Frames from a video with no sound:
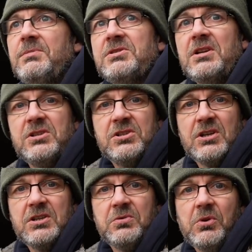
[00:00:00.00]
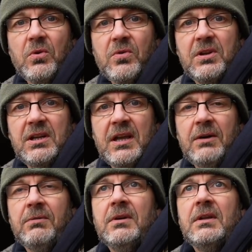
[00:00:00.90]
but it's actually changed to a northerly
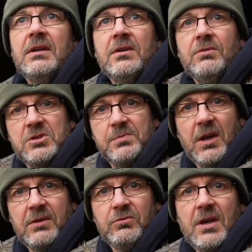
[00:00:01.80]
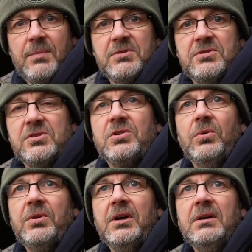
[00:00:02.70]
now, which is blowing right up into this
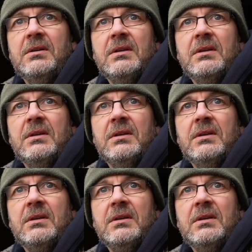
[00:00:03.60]
corner.